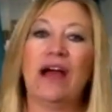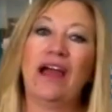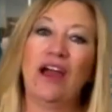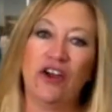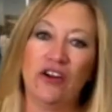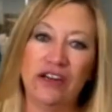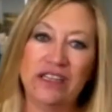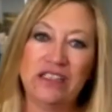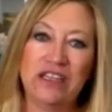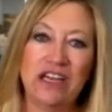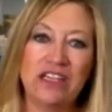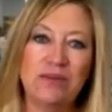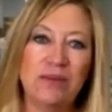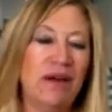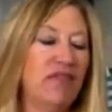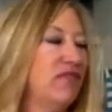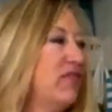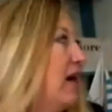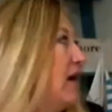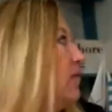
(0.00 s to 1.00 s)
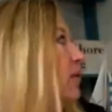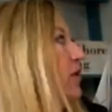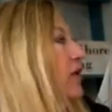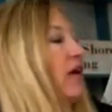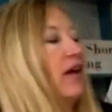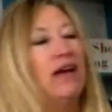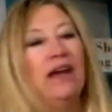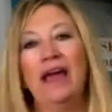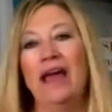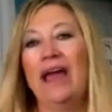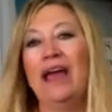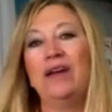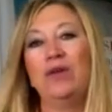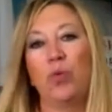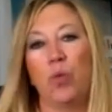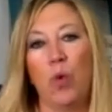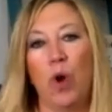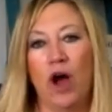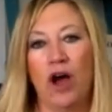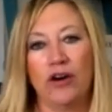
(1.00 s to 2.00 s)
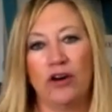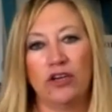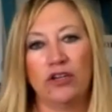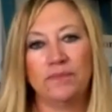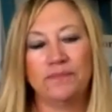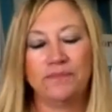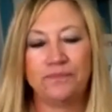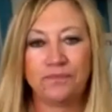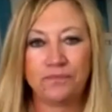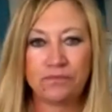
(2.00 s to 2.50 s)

I already talked about fiber, and water.